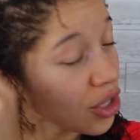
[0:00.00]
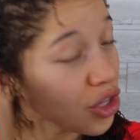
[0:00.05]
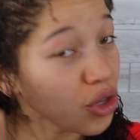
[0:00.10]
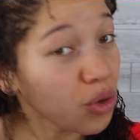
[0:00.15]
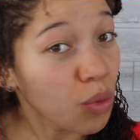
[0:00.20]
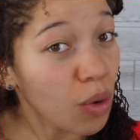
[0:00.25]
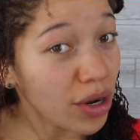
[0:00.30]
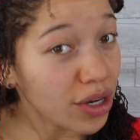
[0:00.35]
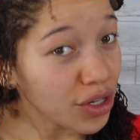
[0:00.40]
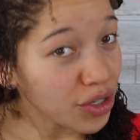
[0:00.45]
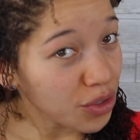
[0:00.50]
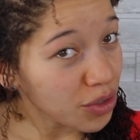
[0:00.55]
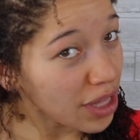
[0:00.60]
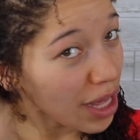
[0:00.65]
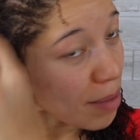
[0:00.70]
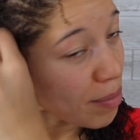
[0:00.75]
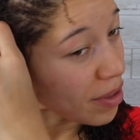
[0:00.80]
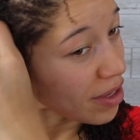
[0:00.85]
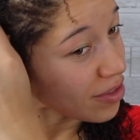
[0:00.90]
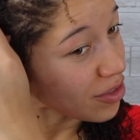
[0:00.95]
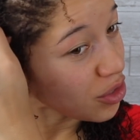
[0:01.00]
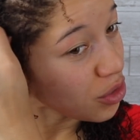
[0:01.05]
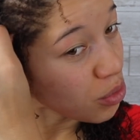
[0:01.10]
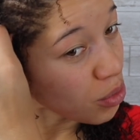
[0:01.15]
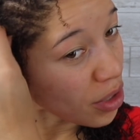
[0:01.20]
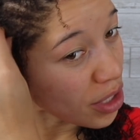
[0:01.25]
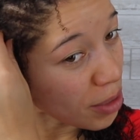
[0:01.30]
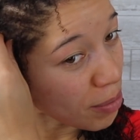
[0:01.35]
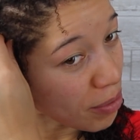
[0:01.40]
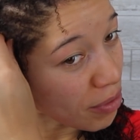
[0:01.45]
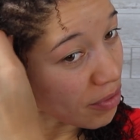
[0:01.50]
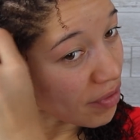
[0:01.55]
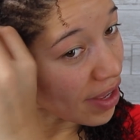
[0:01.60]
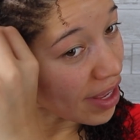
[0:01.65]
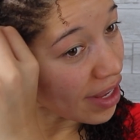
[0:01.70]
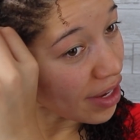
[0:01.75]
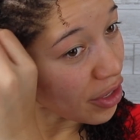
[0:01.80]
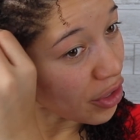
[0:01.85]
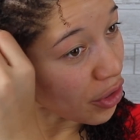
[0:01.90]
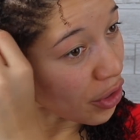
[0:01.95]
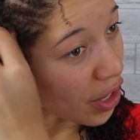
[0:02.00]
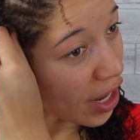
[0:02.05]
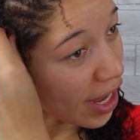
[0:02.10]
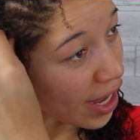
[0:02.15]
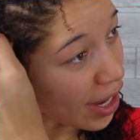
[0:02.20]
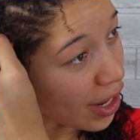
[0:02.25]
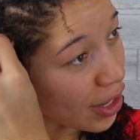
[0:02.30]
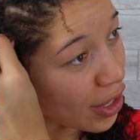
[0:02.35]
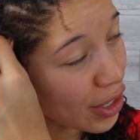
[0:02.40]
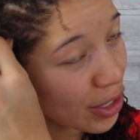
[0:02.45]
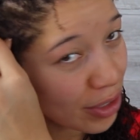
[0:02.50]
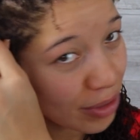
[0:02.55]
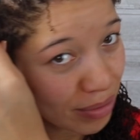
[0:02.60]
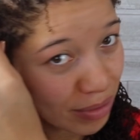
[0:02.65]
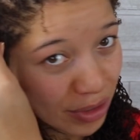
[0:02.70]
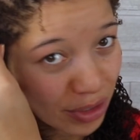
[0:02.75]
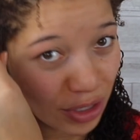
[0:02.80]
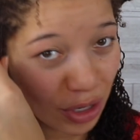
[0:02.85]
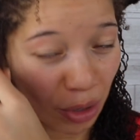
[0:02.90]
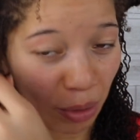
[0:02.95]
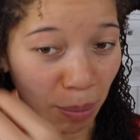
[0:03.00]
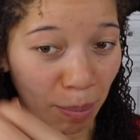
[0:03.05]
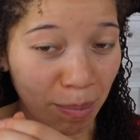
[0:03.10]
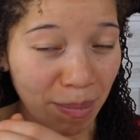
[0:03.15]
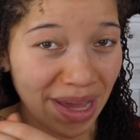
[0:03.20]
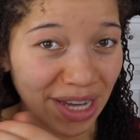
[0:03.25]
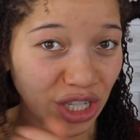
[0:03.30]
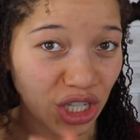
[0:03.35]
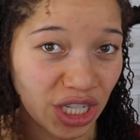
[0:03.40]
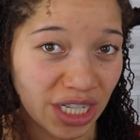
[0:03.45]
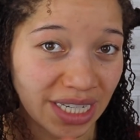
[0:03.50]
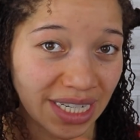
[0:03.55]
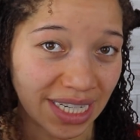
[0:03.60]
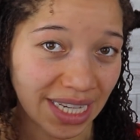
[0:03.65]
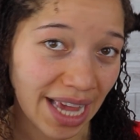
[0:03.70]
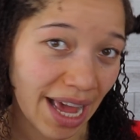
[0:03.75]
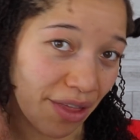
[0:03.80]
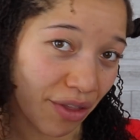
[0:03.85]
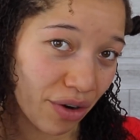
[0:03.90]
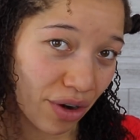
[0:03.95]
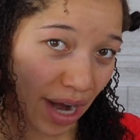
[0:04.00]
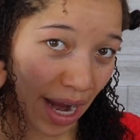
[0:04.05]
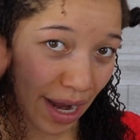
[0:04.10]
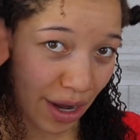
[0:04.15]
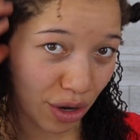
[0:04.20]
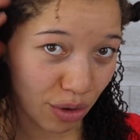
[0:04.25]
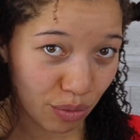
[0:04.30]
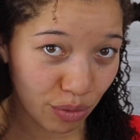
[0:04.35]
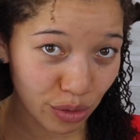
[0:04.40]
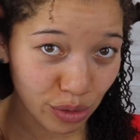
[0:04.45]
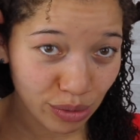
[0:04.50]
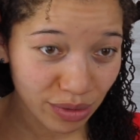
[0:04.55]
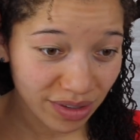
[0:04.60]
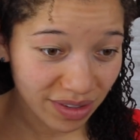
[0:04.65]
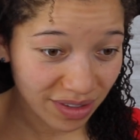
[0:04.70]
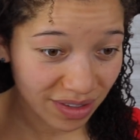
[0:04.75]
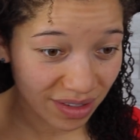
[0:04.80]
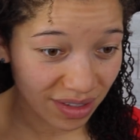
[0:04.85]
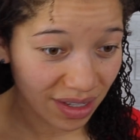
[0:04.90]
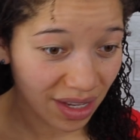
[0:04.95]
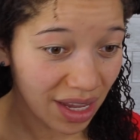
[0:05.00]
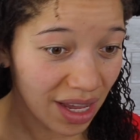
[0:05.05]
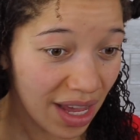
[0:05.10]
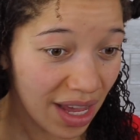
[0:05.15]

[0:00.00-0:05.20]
You wanna do that because you wanna prevent your hair, meshing together at your roots.